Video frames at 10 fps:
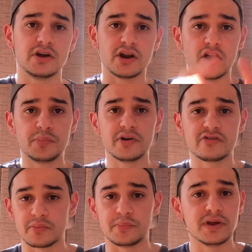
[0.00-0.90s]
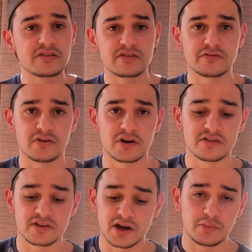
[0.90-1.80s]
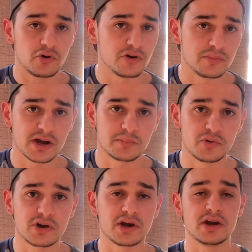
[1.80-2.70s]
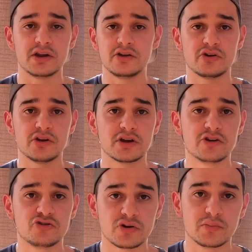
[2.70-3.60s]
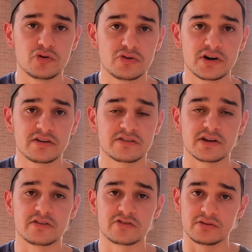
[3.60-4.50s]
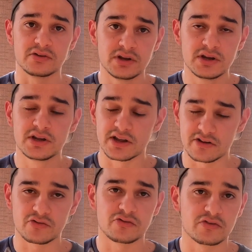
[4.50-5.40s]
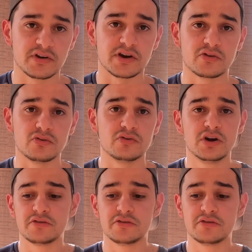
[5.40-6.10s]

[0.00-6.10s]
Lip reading: It opens a big Safari tab on your MacBook, and you can enjoy more real estate. So that's also very cool.